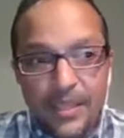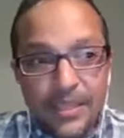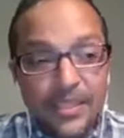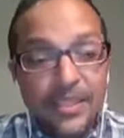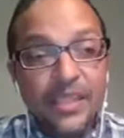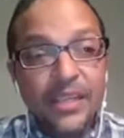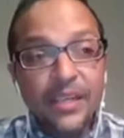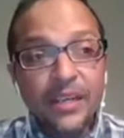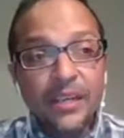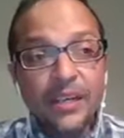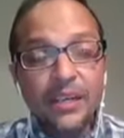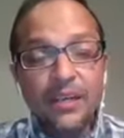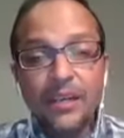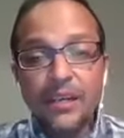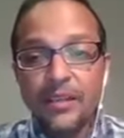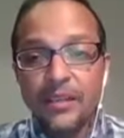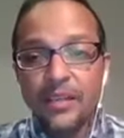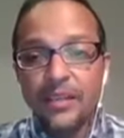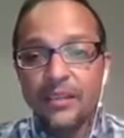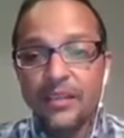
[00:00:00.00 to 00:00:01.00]

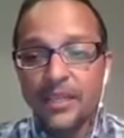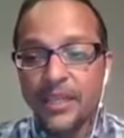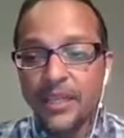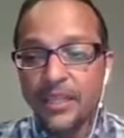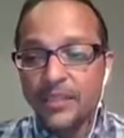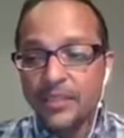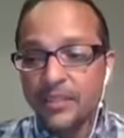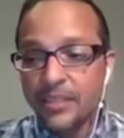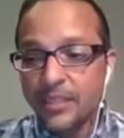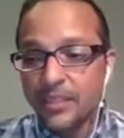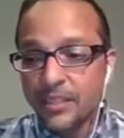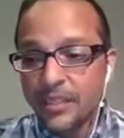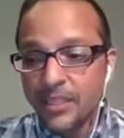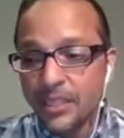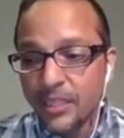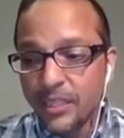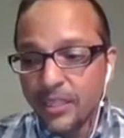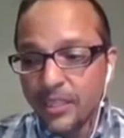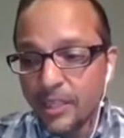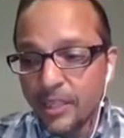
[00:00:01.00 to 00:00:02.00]
Yeah, and
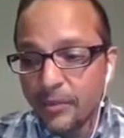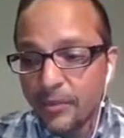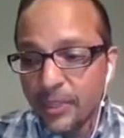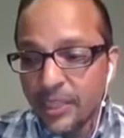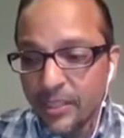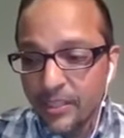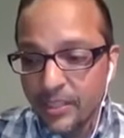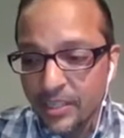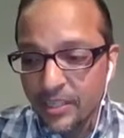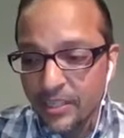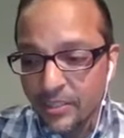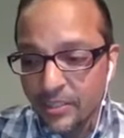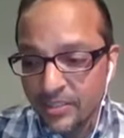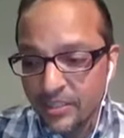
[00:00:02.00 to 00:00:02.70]
our